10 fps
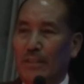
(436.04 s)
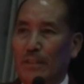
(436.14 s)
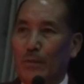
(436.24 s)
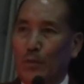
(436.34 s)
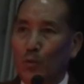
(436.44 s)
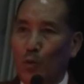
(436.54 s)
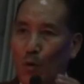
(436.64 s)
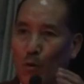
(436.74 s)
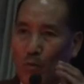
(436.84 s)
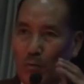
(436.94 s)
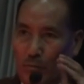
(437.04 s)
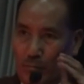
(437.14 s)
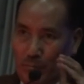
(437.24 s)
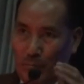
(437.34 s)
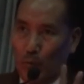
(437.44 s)
They were so
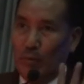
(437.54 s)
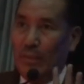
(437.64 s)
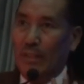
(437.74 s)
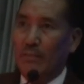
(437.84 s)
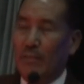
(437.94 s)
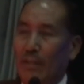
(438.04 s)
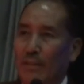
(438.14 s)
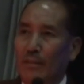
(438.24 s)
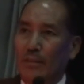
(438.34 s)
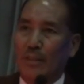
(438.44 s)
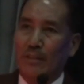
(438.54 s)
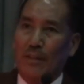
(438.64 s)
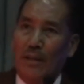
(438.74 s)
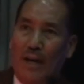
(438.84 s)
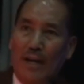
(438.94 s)
good, this thing in
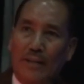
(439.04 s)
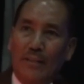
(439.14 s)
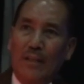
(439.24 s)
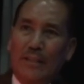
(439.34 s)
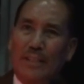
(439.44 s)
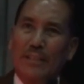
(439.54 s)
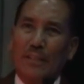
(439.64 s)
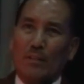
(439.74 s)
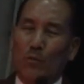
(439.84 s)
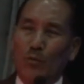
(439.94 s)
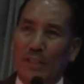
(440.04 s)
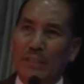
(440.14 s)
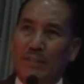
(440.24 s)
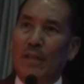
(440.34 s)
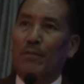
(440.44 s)
their art, that youth
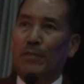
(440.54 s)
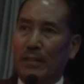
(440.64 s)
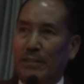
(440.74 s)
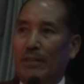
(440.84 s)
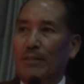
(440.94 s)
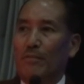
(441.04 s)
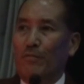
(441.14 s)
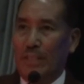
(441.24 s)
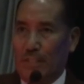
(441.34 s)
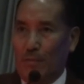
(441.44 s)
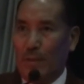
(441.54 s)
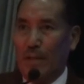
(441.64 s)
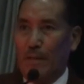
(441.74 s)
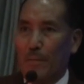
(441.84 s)
itself is a festival.